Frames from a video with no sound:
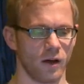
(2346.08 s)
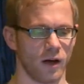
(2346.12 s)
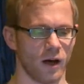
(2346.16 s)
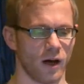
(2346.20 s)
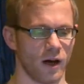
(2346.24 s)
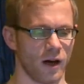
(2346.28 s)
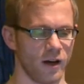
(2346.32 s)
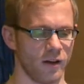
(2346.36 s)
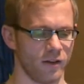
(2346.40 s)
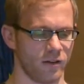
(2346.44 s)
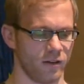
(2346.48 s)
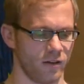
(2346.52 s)

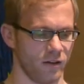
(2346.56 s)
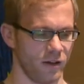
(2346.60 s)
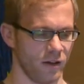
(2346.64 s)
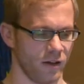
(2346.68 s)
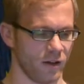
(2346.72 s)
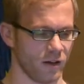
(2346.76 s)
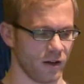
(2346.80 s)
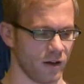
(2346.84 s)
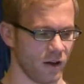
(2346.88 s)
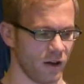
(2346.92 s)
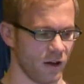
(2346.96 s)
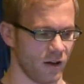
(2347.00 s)
I
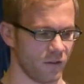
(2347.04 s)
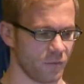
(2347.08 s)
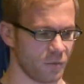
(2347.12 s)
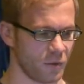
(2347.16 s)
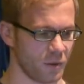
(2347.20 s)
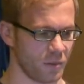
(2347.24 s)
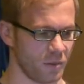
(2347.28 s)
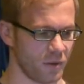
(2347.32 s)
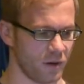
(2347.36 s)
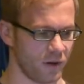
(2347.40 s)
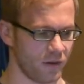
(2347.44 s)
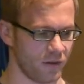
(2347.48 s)
think I have
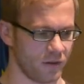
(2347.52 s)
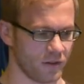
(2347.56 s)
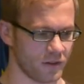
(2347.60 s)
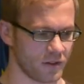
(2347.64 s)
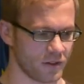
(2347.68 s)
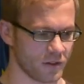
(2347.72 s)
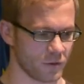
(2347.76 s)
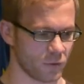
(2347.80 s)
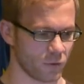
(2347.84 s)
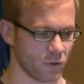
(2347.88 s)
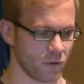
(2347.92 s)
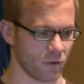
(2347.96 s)
prepared this
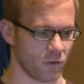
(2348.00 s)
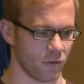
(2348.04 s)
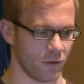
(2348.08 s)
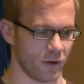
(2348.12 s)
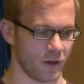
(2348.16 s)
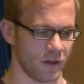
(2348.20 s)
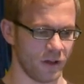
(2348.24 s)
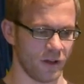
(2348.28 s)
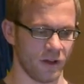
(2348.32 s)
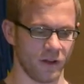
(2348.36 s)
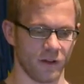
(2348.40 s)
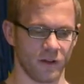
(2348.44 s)

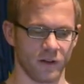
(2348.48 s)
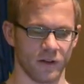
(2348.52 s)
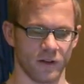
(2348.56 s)
already.